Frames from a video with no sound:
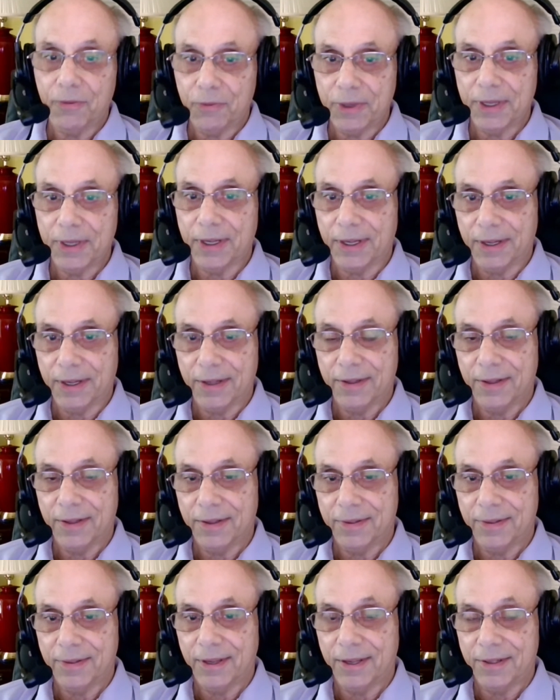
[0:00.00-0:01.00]
really.
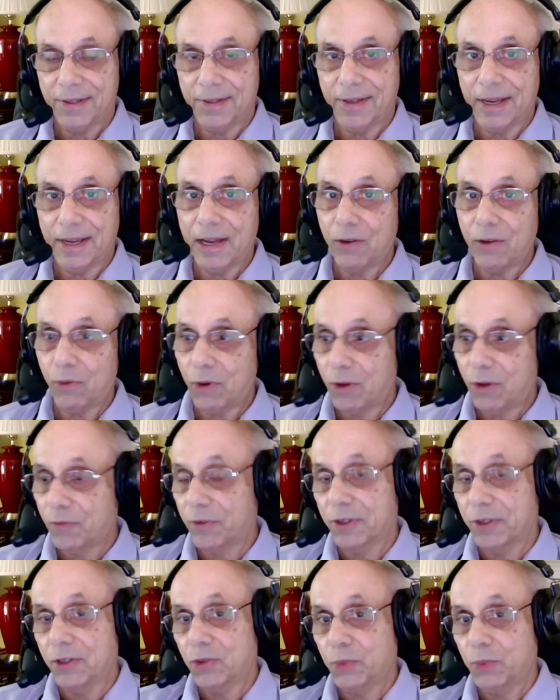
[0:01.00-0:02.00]
And how
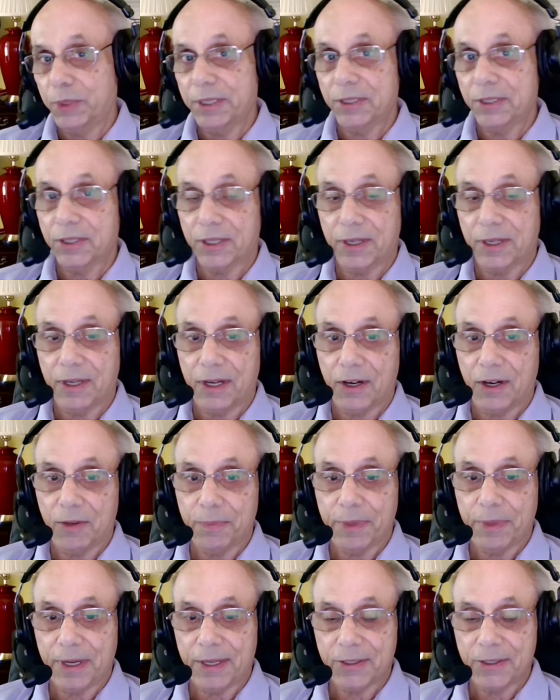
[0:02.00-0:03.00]
often do we tell our
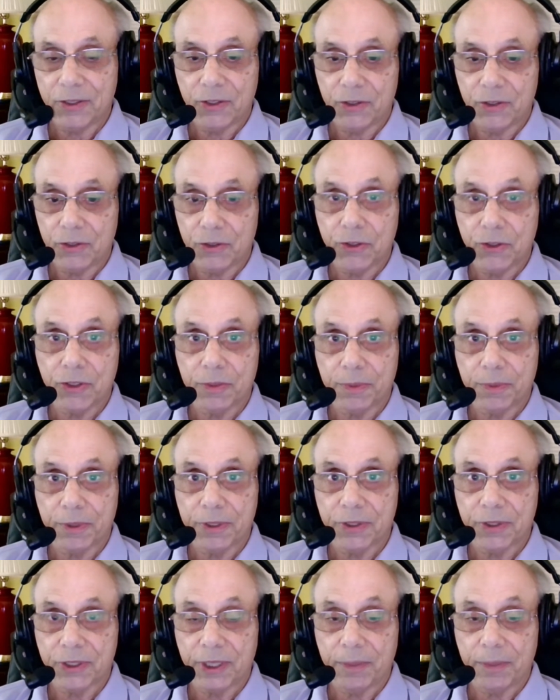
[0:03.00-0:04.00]
passengers to put
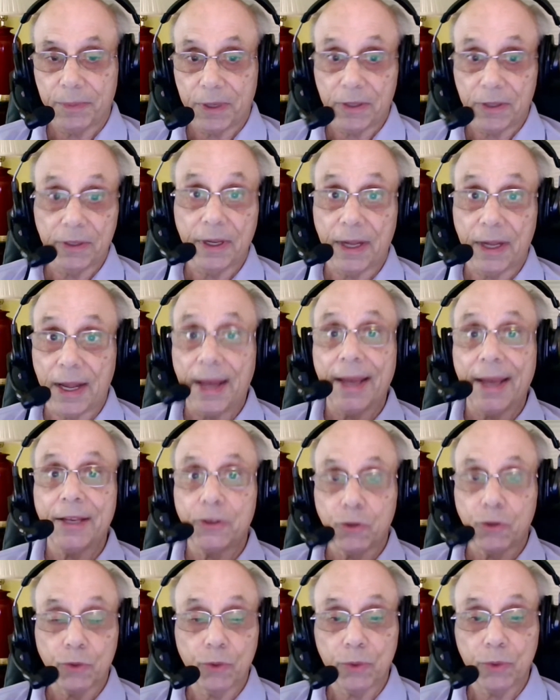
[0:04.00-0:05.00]
a seatbelt on? I
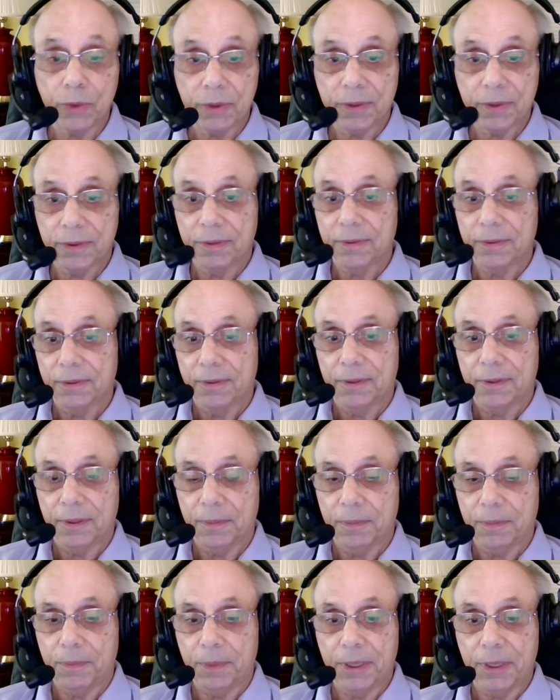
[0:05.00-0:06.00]
do.
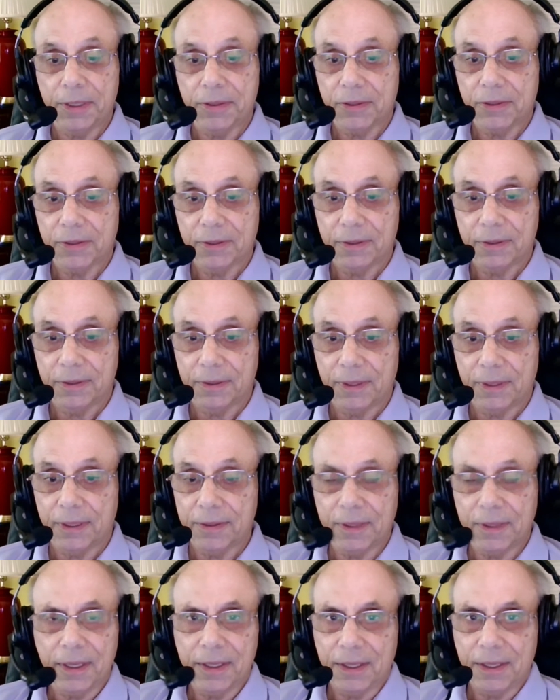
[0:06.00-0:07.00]
Yeah. I
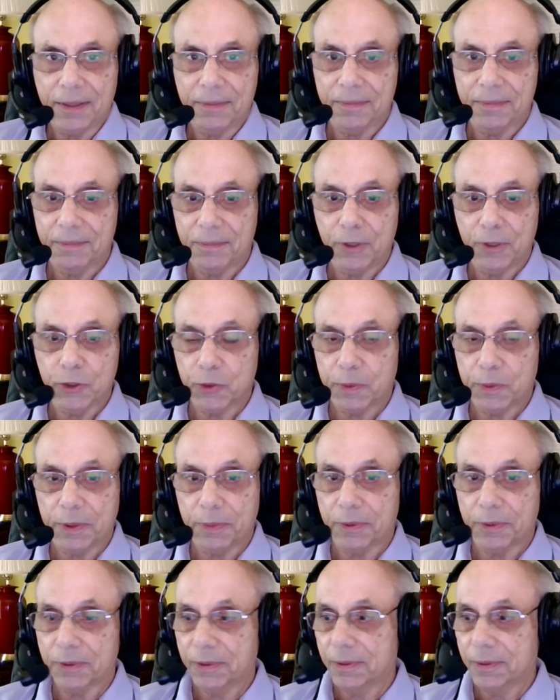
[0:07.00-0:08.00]
remember there was
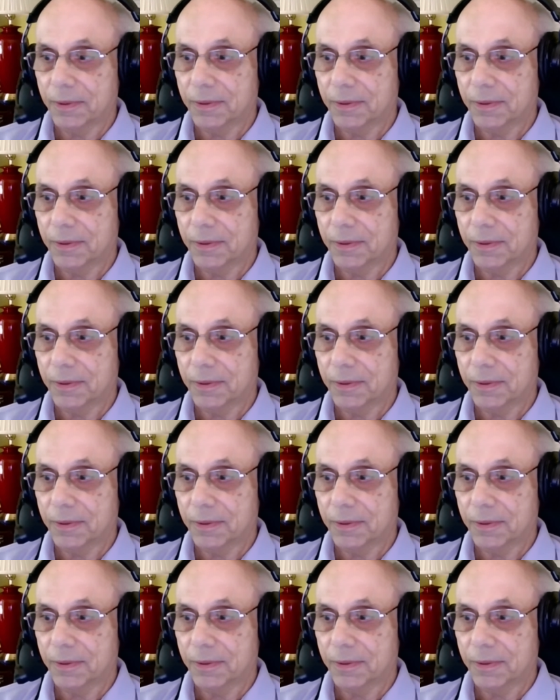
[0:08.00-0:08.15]
some